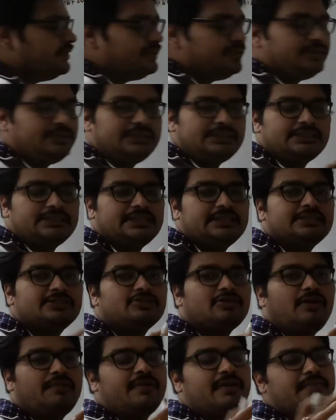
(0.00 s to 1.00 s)

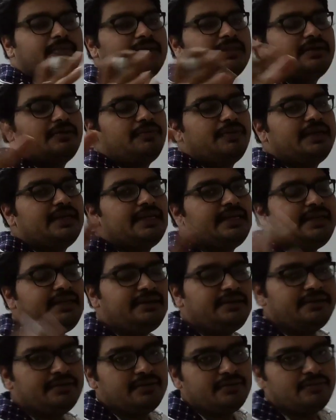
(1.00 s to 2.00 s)
Distance covered by the wheel
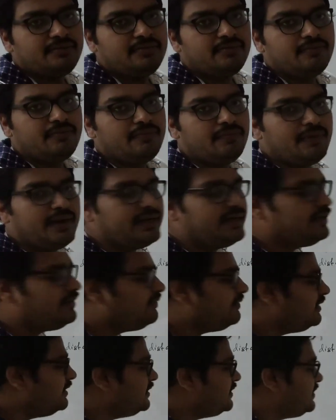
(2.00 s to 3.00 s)
in one
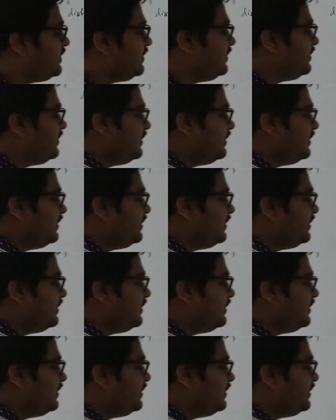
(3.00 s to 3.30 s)
revolution.